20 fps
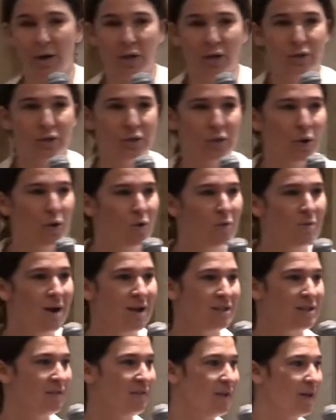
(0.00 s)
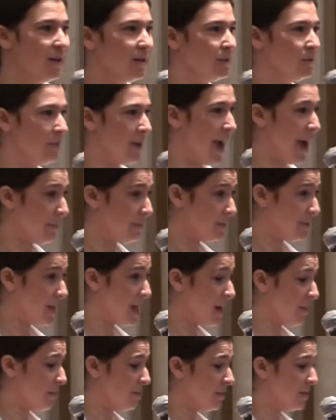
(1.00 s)
So much of it is wrapped
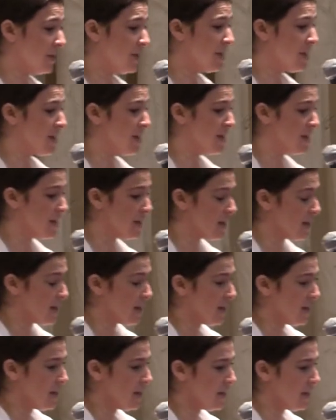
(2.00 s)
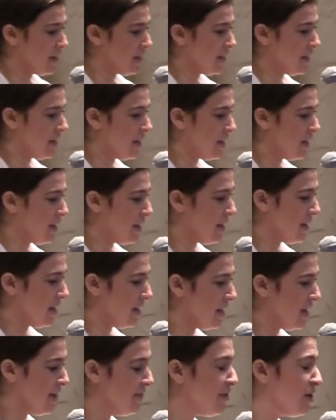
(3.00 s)
up in,
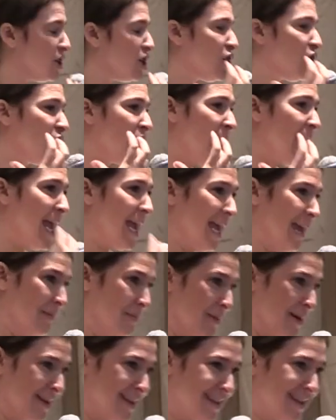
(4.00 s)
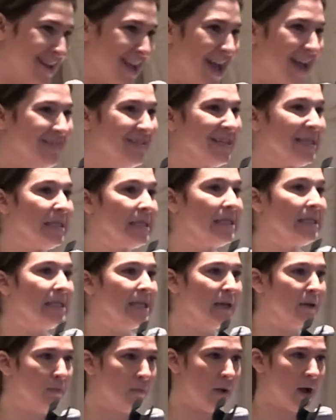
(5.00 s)
in the shame and the
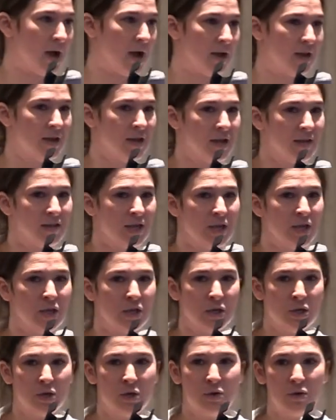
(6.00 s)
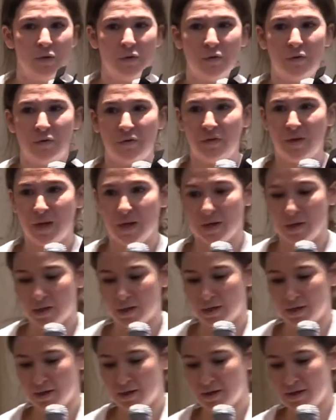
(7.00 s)
stigma that you
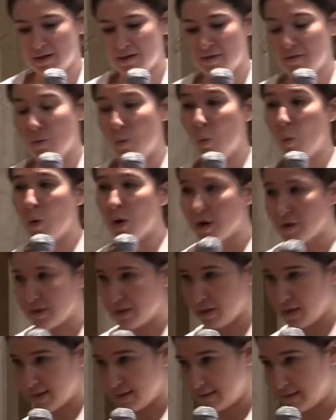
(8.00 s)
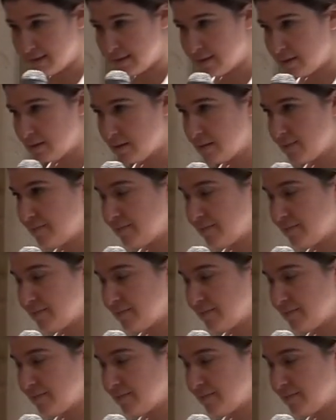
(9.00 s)
feel worthless.